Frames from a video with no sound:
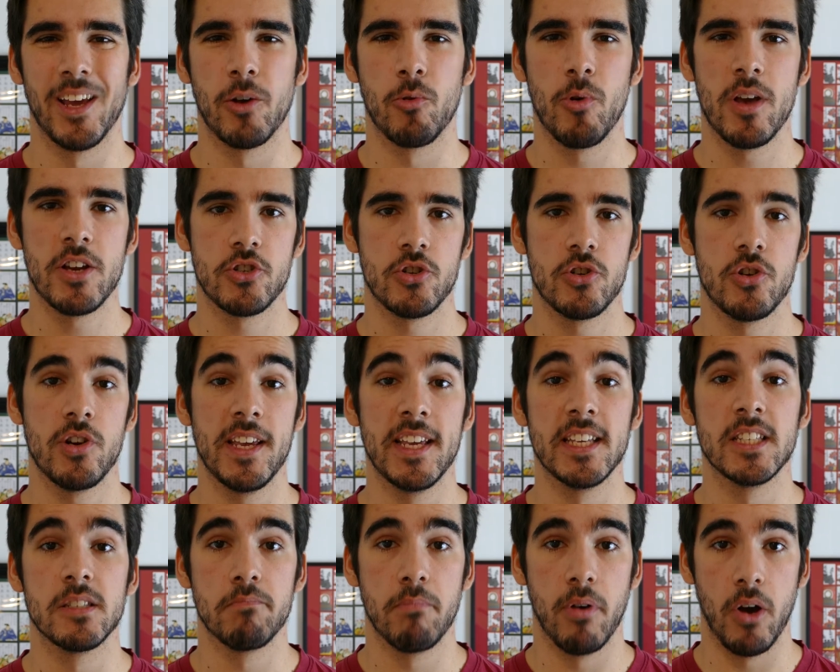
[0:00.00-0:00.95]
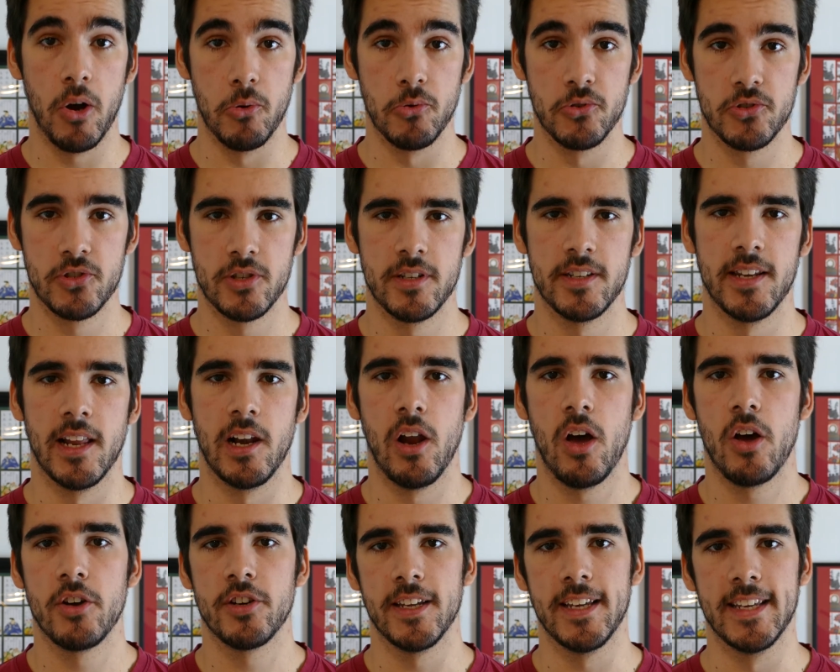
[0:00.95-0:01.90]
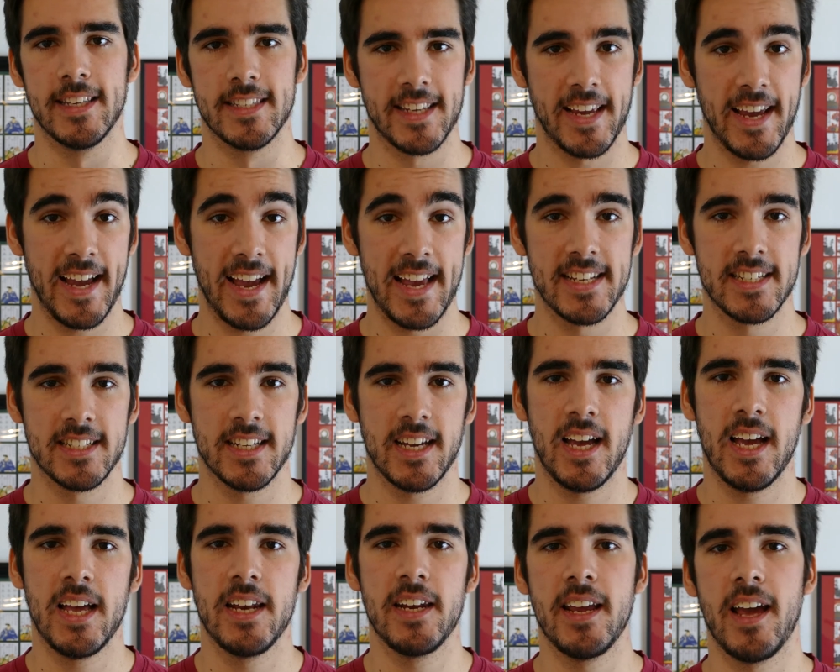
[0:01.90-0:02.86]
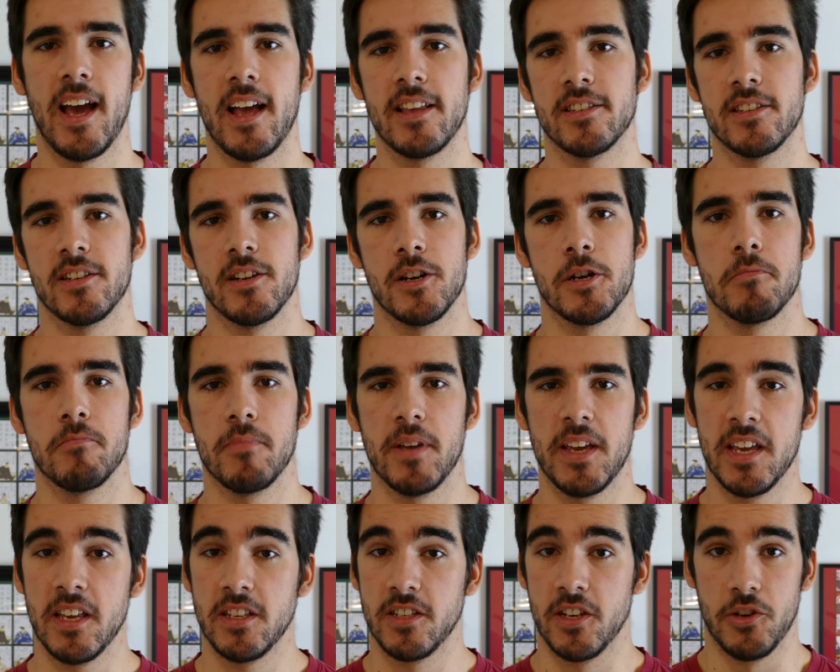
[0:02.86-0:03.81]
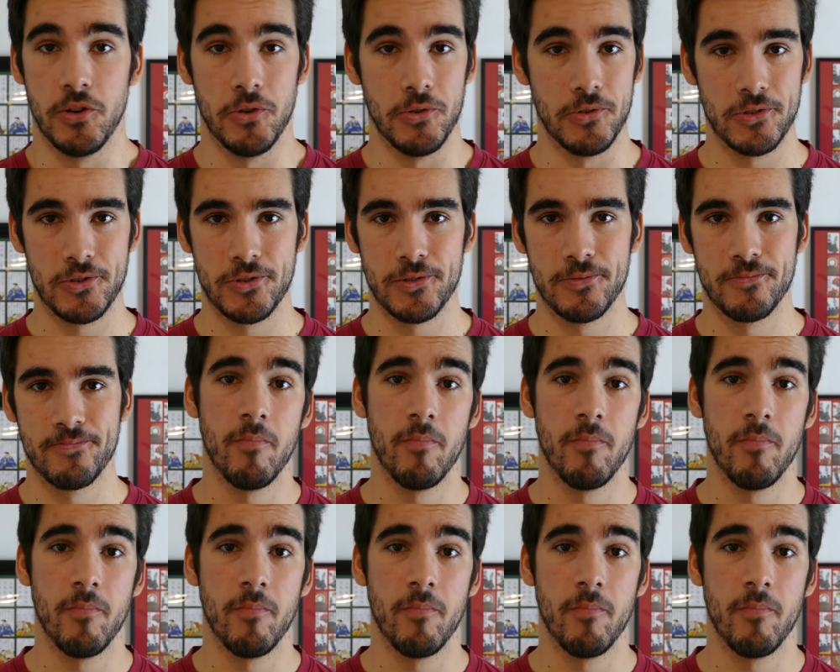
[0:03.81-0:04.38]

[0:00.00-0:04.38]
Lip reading: question is posed, the lot is cast, and the answer is deduced.